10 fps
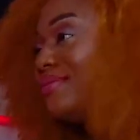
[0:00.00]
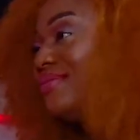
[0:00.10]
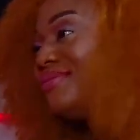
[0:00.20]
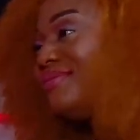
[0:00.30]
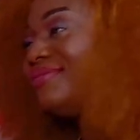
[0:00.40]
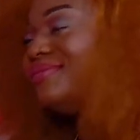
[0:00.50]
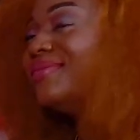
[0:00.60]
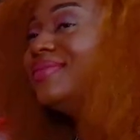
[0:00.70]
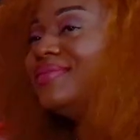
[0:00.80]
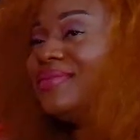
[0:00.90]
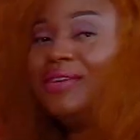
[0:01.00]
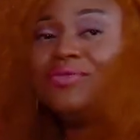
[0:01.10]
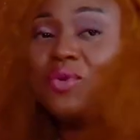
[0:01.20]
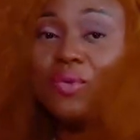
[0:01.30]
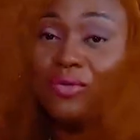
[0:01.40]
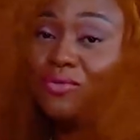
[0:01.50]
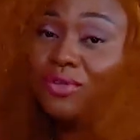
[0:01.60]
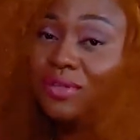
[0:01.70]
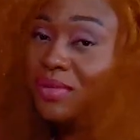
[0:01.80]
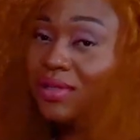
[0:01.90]
Okay. If you know what
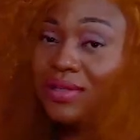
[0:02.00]
roots means in